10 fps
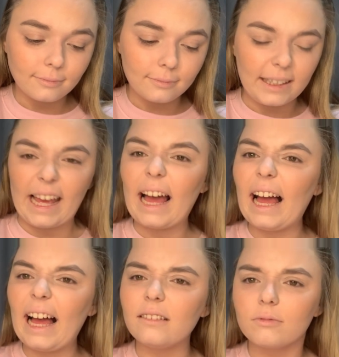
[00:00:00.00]
Yeah,
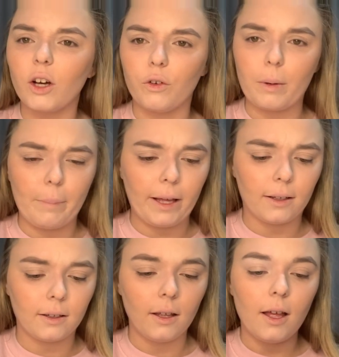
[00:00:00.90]
go for a bit of
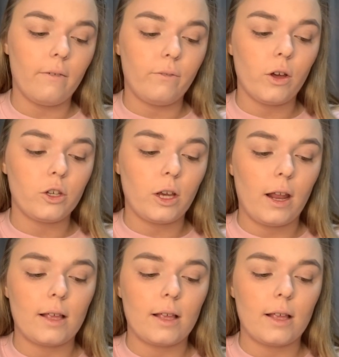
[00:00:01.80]
pink. First shade